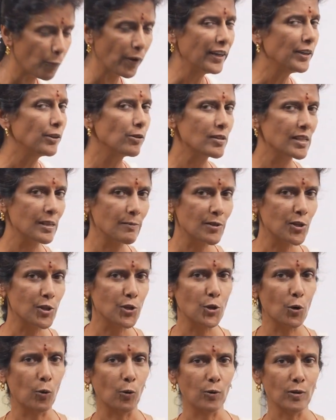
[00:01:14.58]
went to some
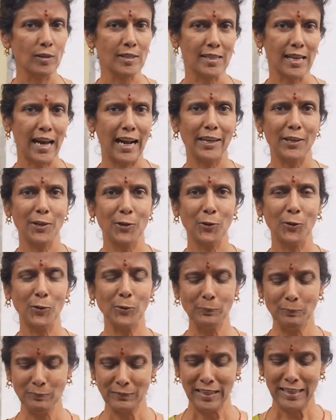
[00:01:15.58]
stores and
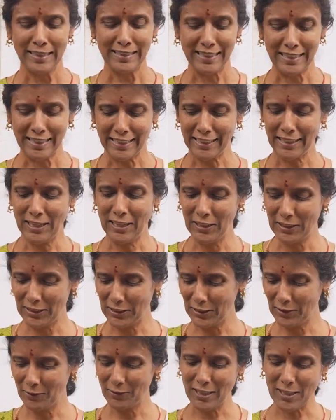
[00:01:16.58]

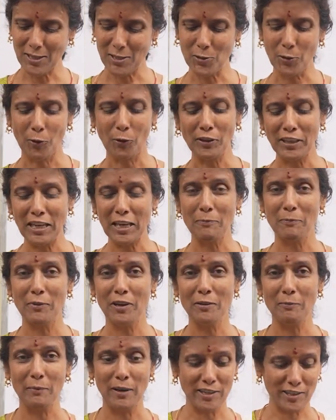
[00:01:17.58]
the
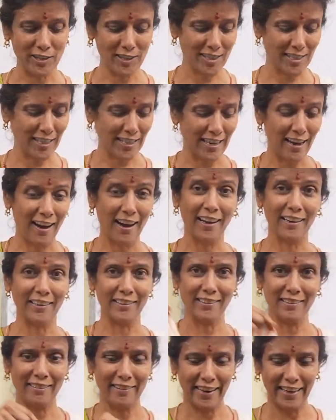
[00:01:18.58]
storekeeper measures the yarn,
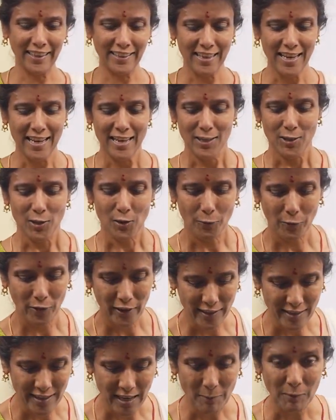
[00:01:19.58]
right? So for
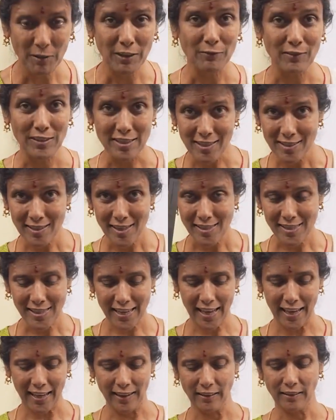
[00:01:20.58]
example, if this is a
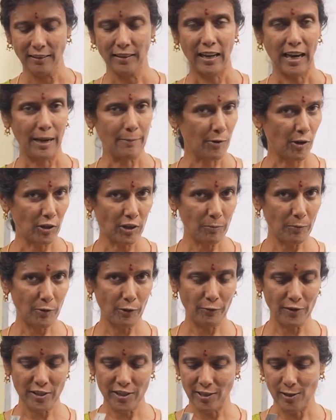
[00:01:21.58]
scale, I'm not a
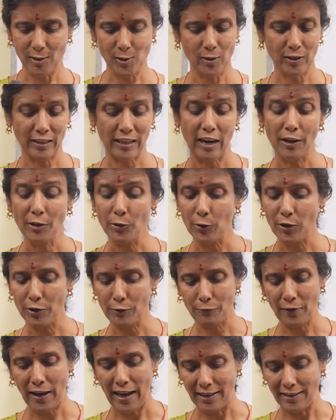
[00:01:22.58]
professional, so I can't do it
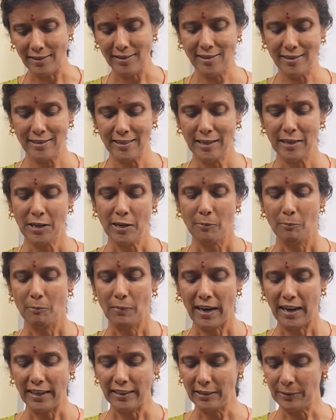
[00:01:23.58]
fast,
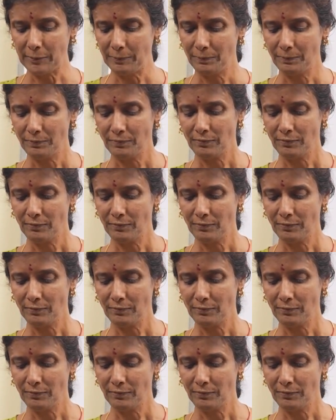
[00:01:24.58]
but